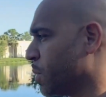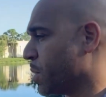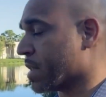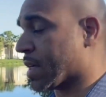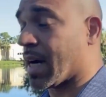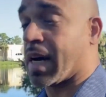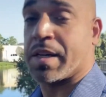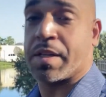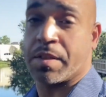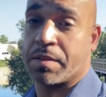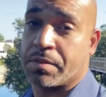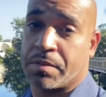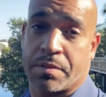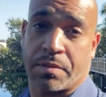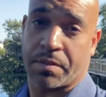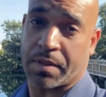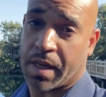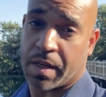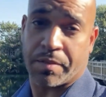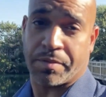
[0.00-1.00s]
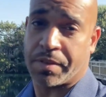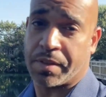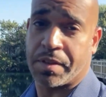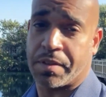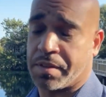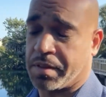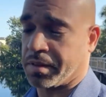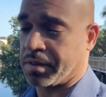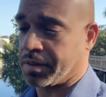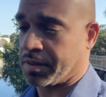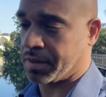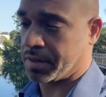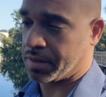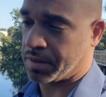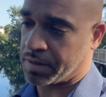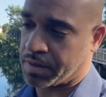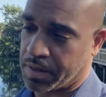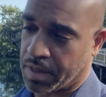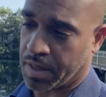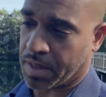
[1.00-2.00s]
which I don't feed the turtles.
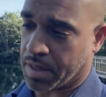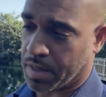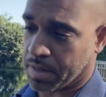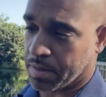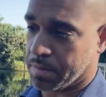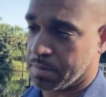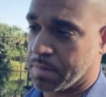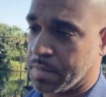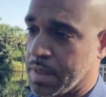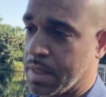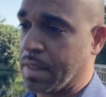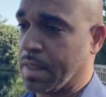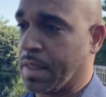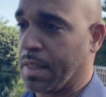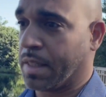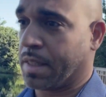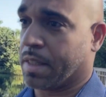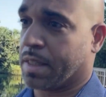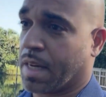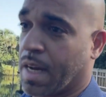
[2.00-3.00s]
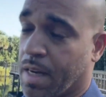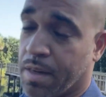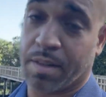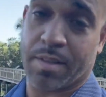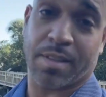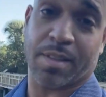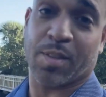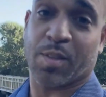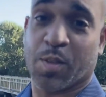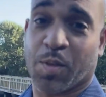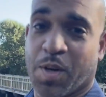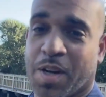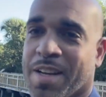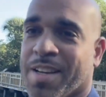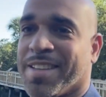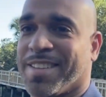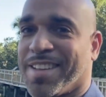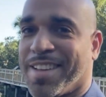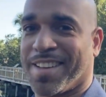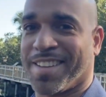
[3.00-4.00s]
I listen to
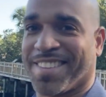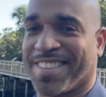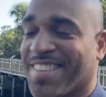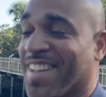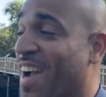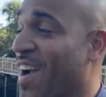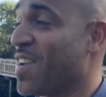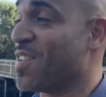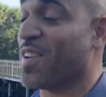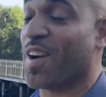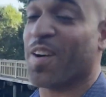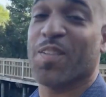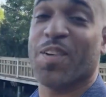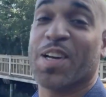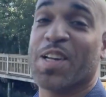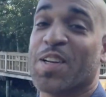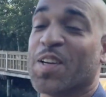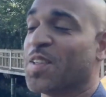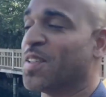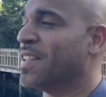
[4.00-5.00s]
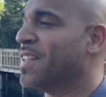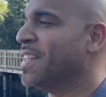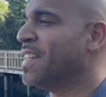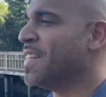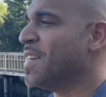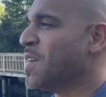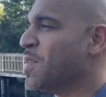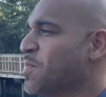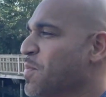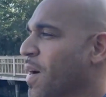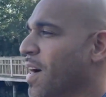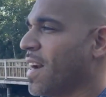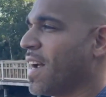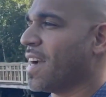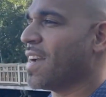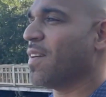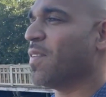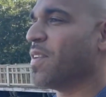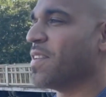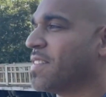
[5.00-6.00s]
them. I really don't. But
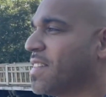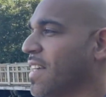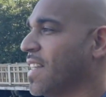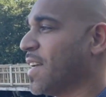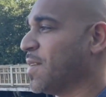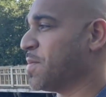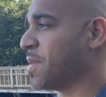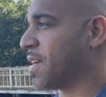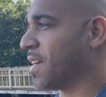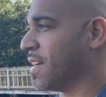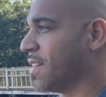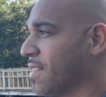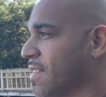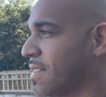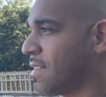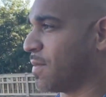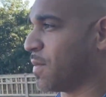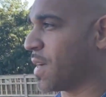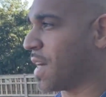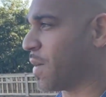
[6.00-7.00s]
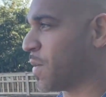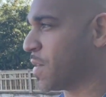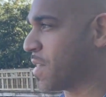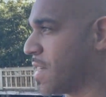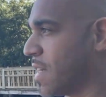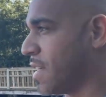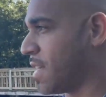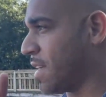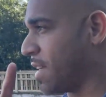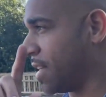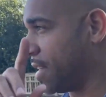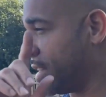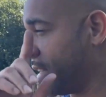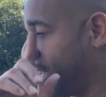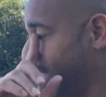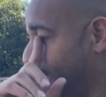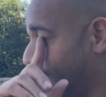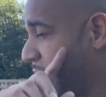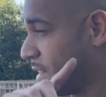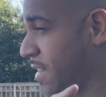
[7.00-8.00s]
I only say that because when I was here the other
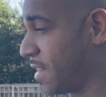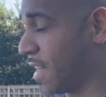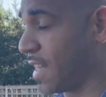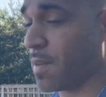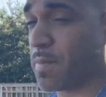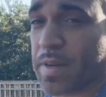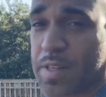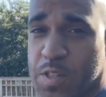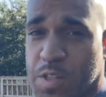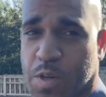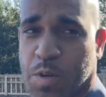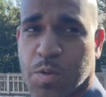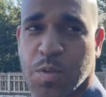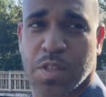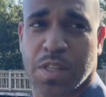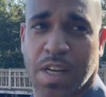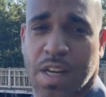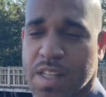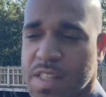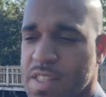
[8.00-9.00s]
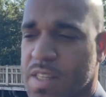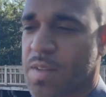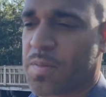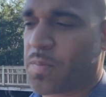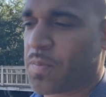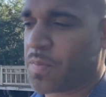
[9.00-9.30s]
day getting my drone shots,